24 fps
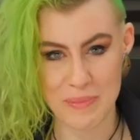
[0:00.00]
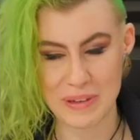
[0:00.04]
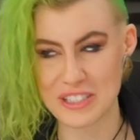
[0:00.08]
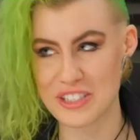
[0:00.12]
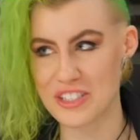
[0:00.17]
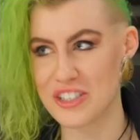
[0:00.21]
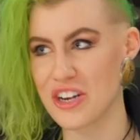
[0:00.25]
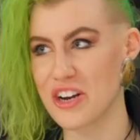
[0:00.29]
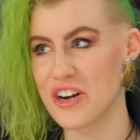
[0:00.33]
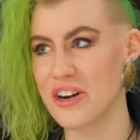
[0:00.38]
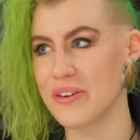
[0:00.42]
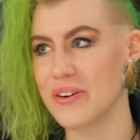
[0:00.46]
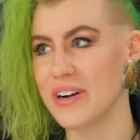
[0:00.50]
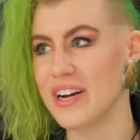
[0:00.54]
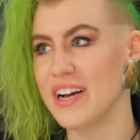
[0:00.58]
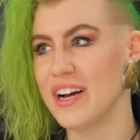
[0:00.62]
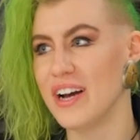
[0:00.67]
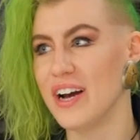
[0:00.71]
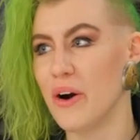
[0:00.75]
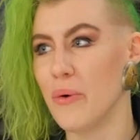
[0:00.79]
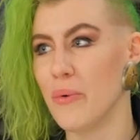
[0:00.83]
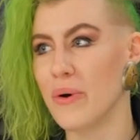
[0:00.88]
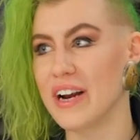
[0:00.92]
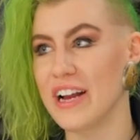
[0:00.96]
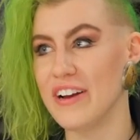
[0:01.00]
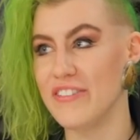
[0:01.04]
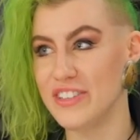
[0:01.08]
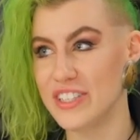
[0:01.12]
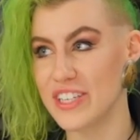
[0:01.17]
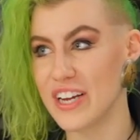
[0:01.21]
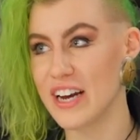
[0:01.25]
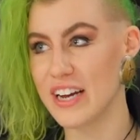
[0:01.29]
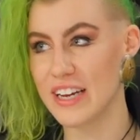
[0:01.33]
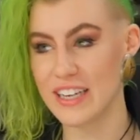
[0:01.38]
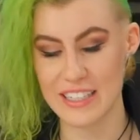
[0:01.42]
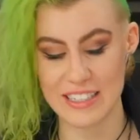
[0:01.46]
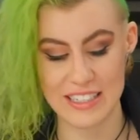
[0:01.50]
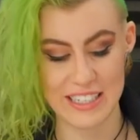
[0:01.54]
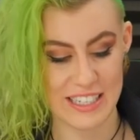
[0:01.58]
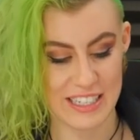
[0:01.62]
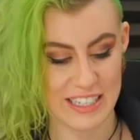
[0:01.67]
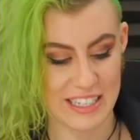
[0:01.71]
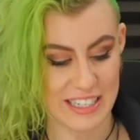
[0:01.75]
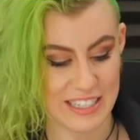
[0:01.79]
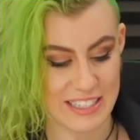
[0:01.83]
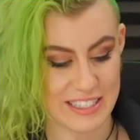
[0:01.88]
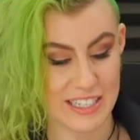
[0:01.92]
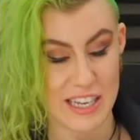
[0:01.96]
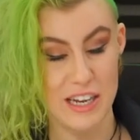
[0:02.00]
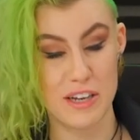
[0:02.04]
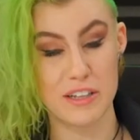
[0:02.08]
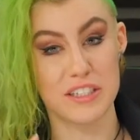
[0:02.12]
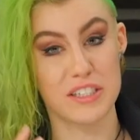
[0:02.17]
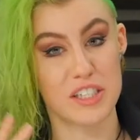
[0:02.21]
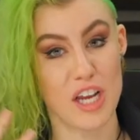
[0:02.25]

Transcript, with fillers: And so what I've done is on the